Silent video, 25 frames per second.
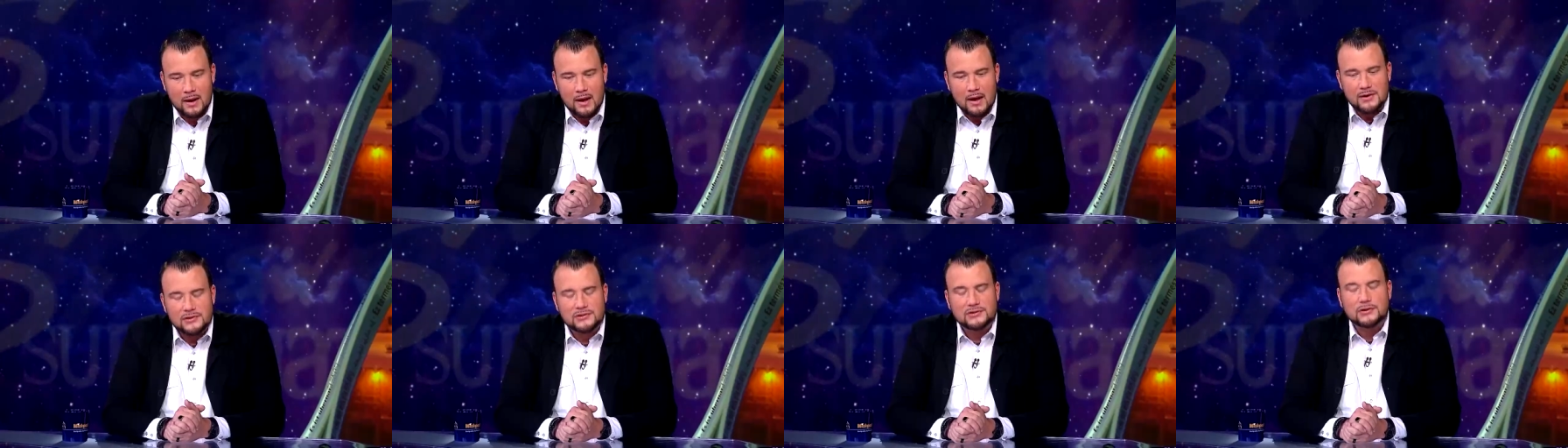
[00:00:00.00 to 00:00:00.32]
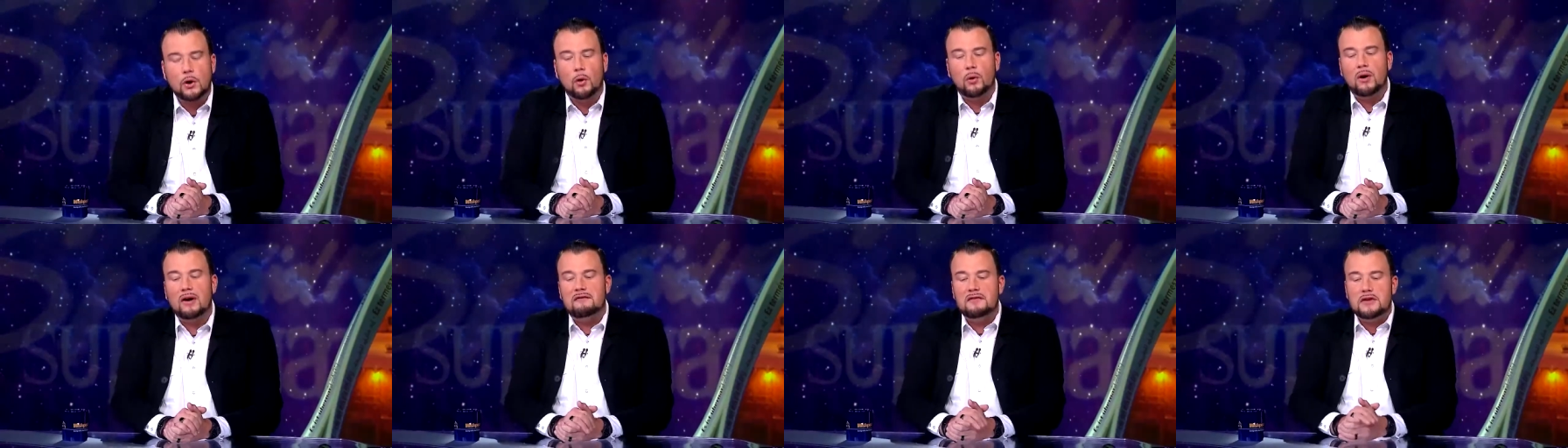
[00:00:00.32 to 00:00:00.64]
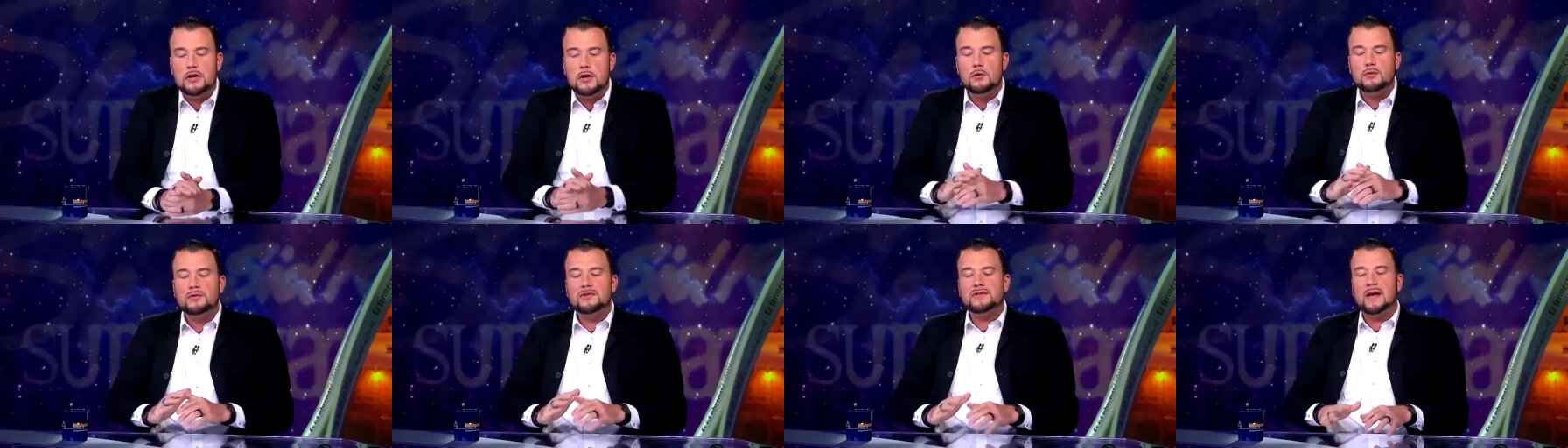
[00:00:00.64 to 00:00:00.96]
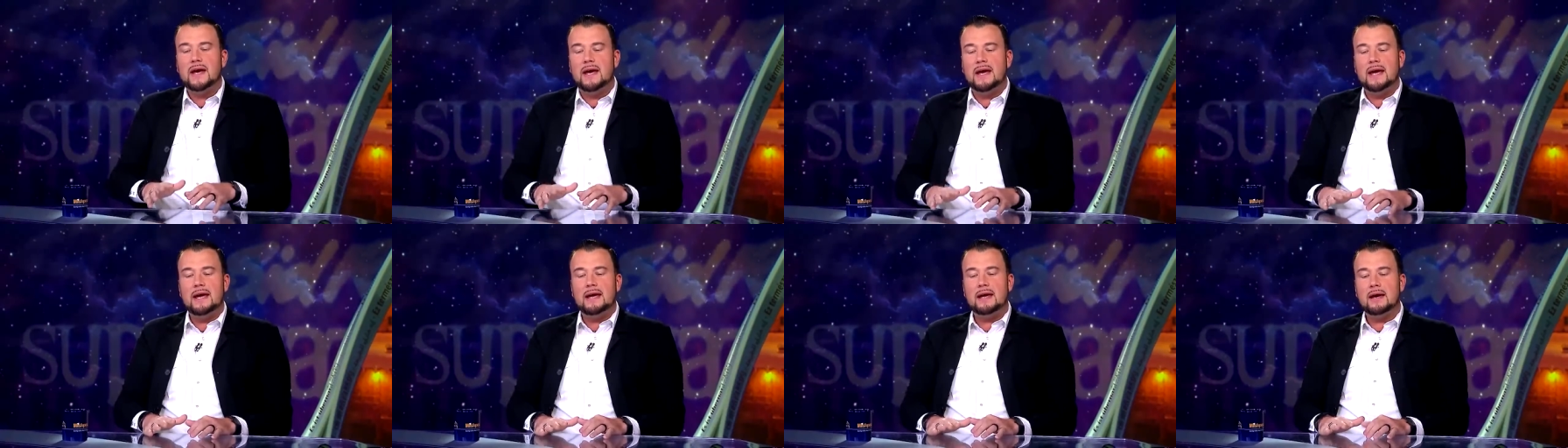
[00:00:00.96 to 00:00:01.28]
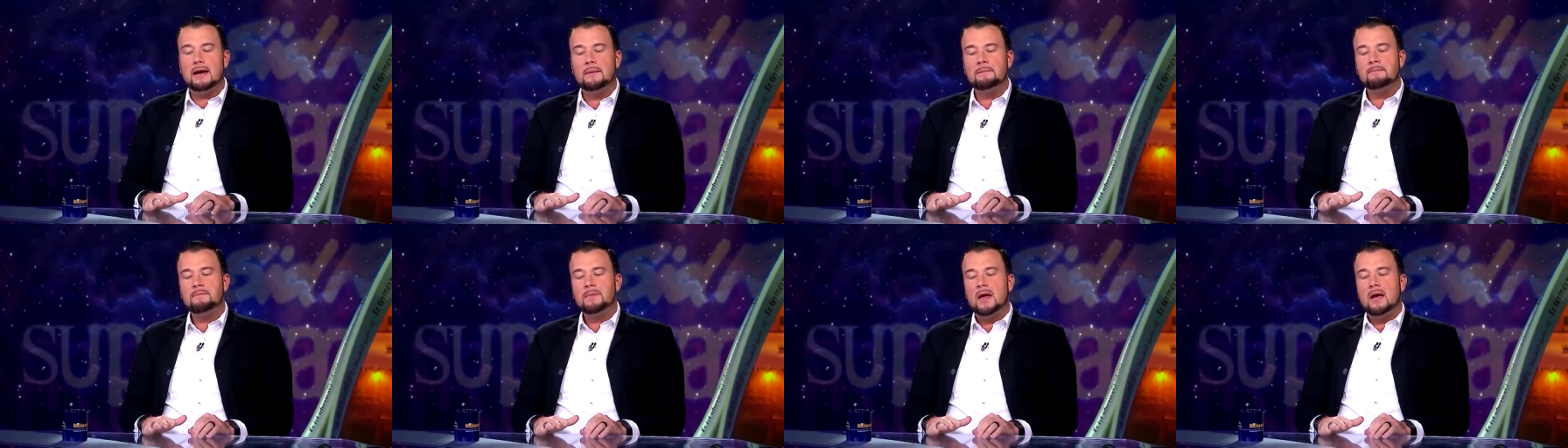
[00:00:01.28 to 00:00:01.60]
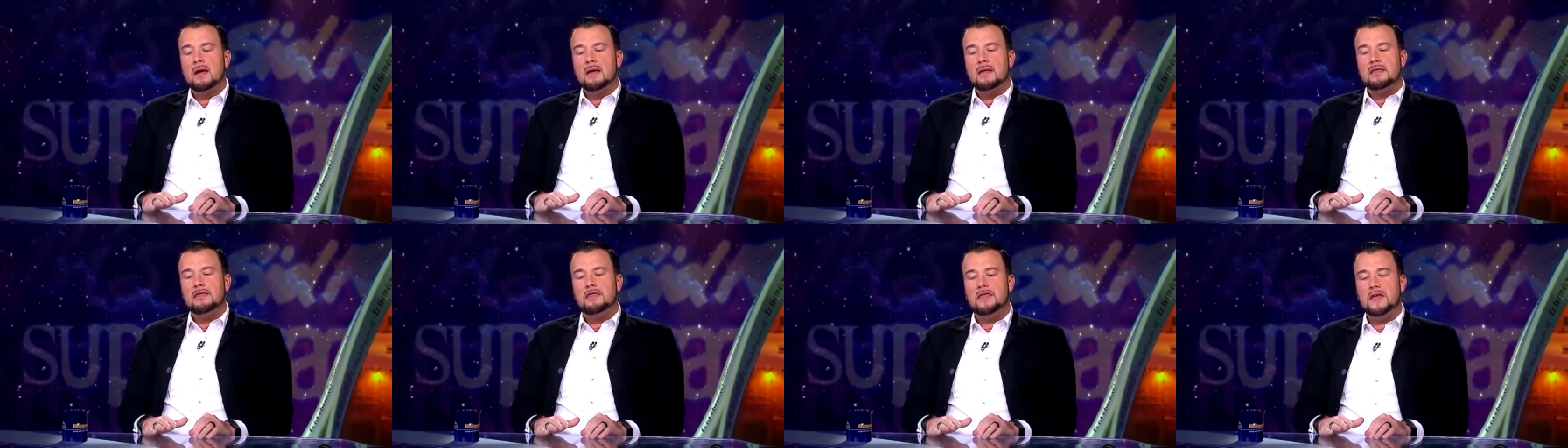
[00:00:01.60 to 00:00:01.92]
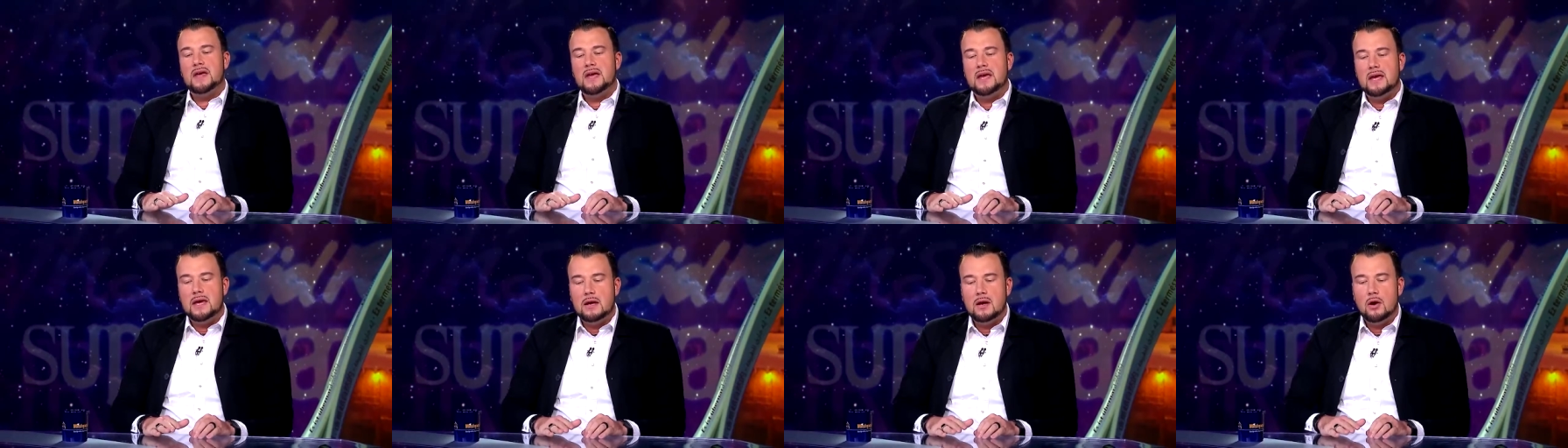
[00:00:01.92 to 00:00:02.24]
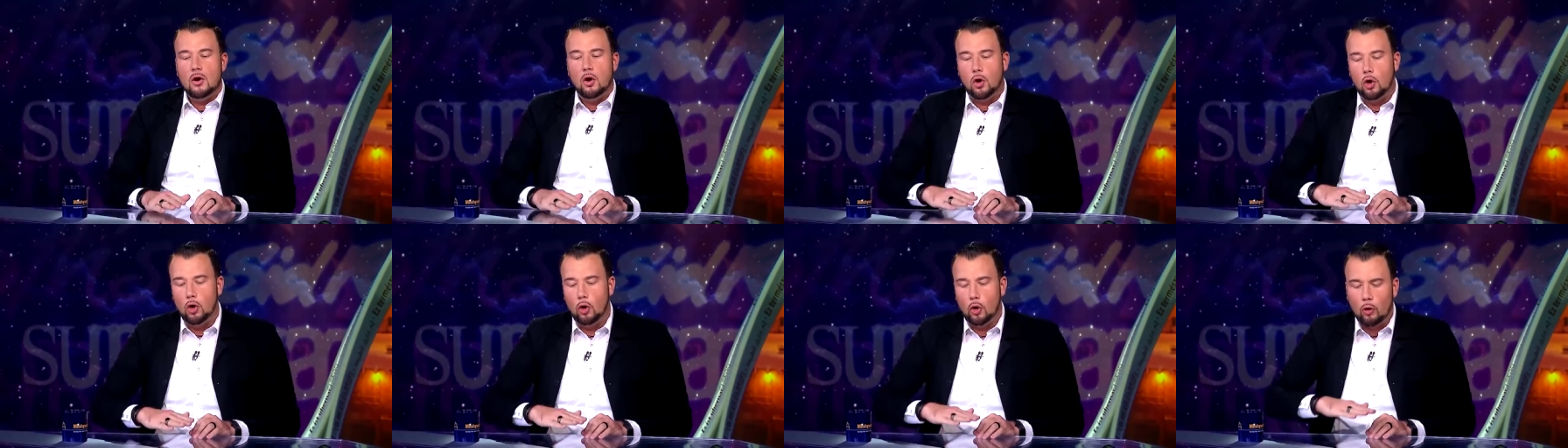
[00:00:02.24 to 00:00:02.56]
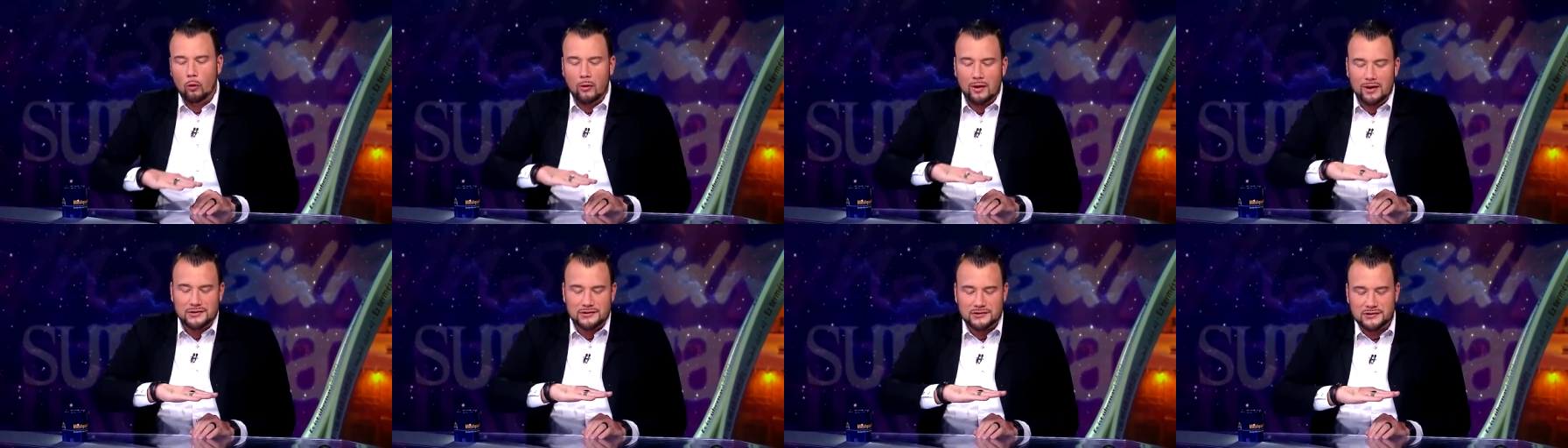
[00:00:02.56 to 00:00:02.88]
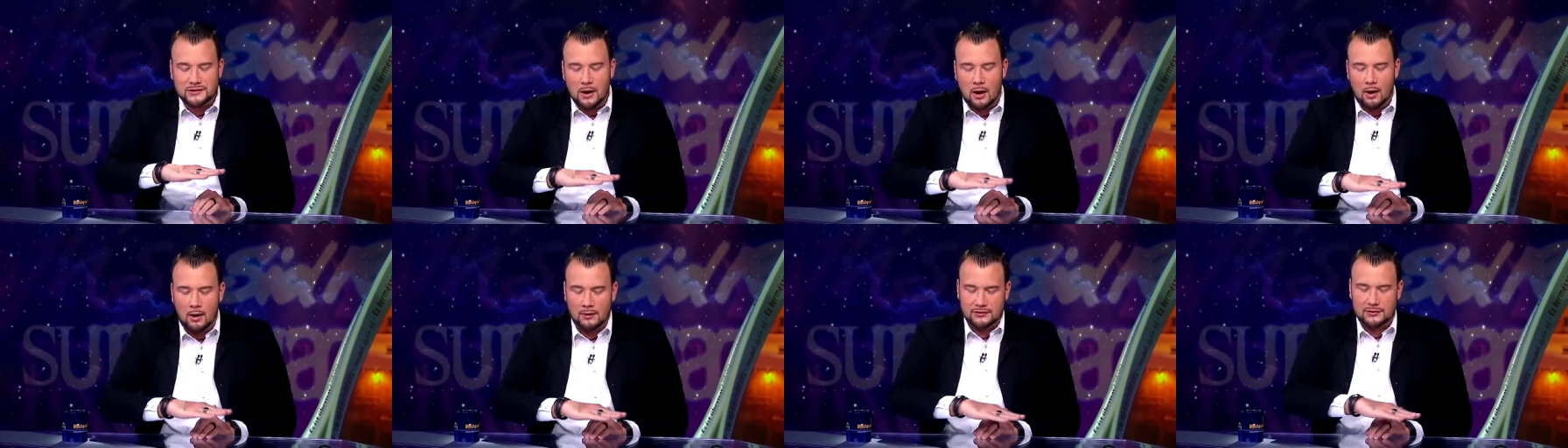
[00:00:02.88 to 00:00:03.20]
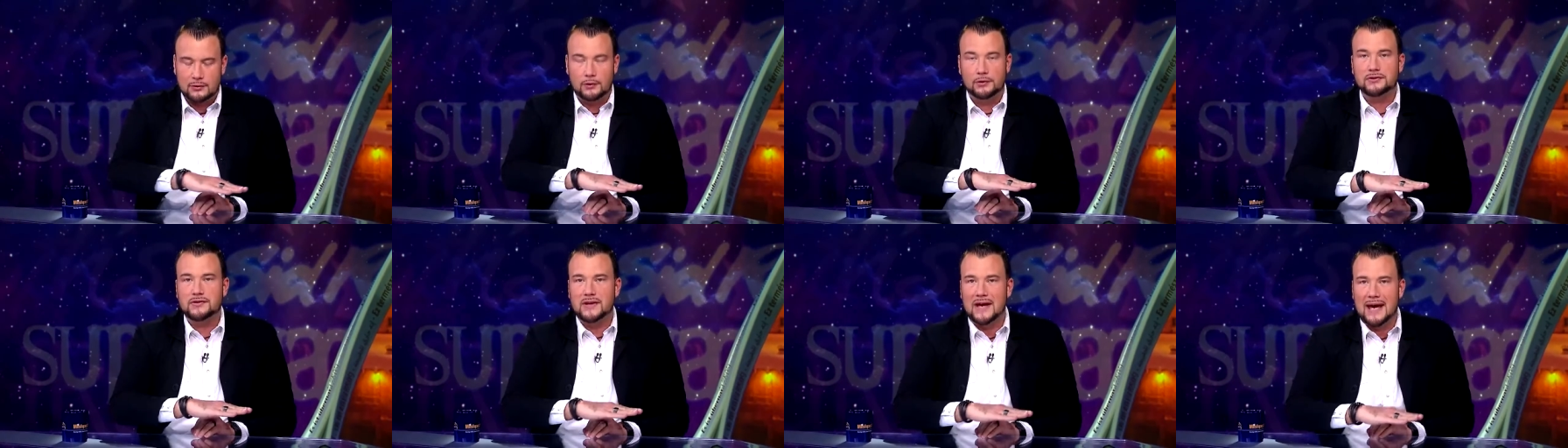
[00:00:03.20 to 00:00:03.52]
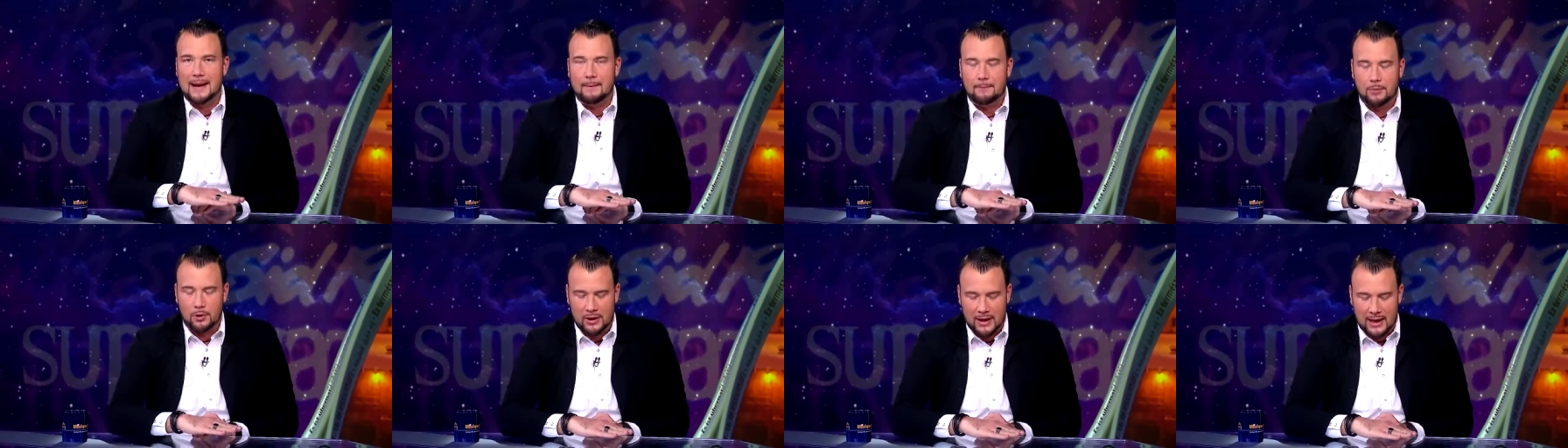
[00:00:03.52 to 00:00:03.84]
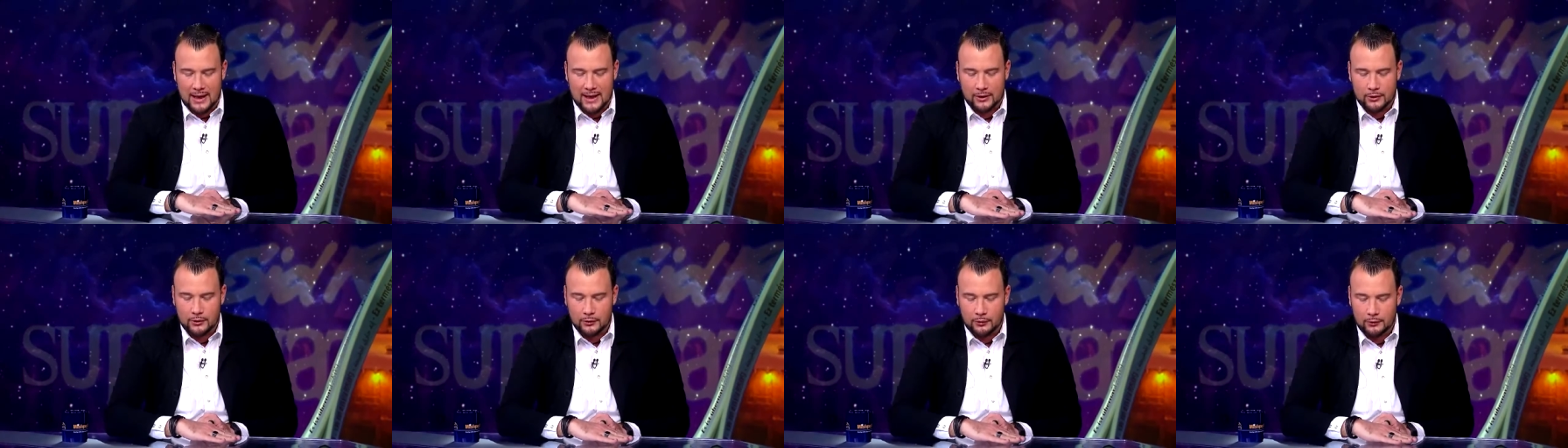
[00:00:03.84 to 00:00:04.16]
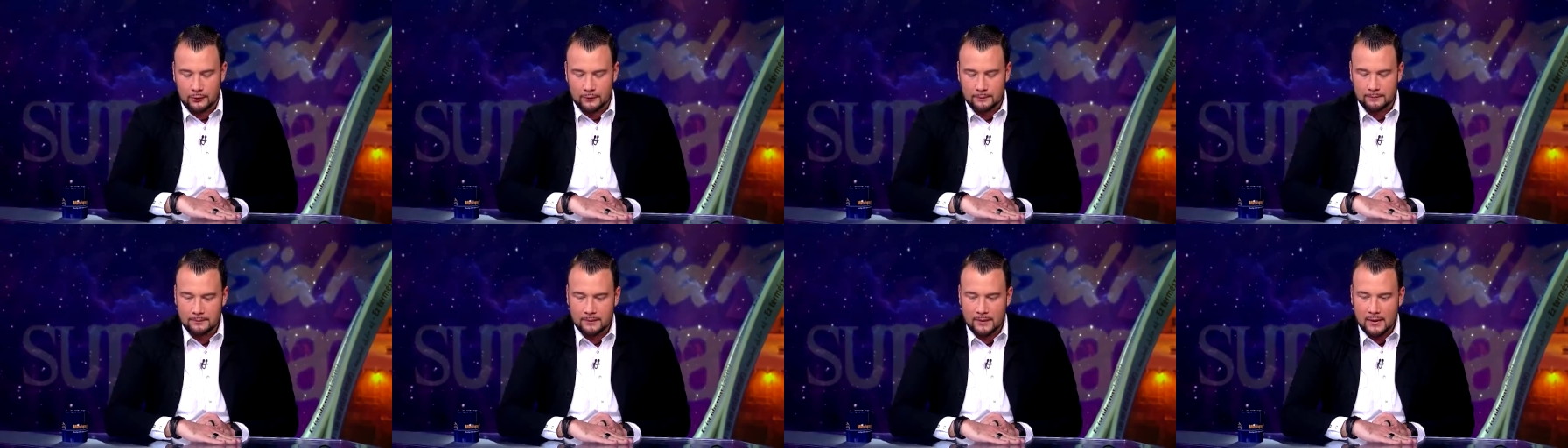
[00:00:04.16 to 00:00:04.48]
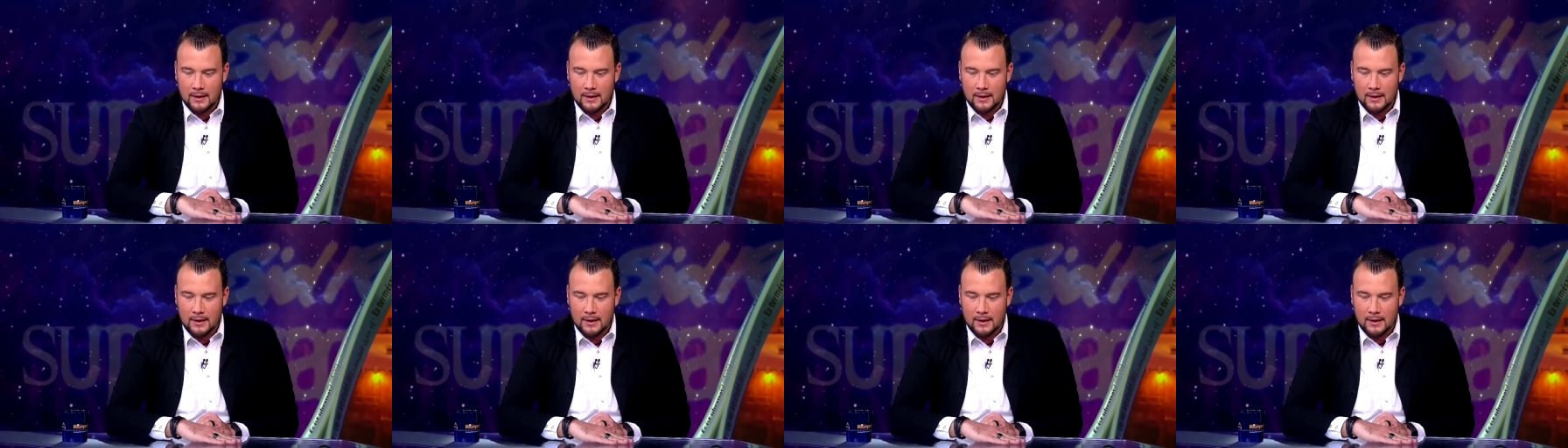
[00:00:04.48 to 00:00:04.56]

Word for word: So if you take the horizontal tabernacle